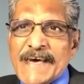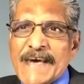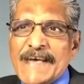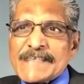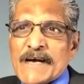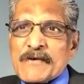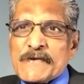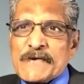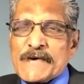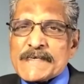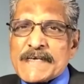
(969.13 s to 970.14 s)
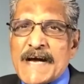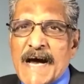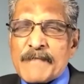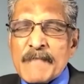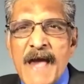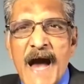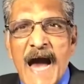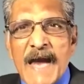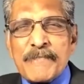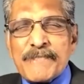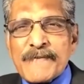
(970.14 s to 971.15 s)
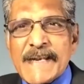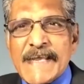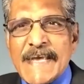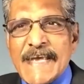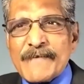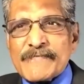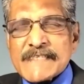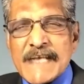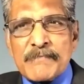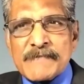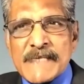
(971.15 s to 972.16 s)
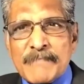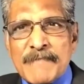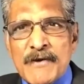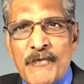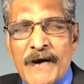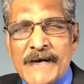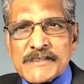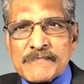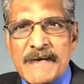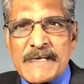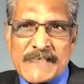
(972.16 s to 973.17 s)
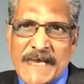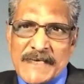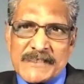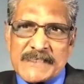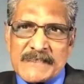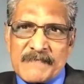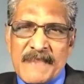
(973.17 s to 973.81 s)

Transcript: He's a good God. I believe sometime he wants my attention.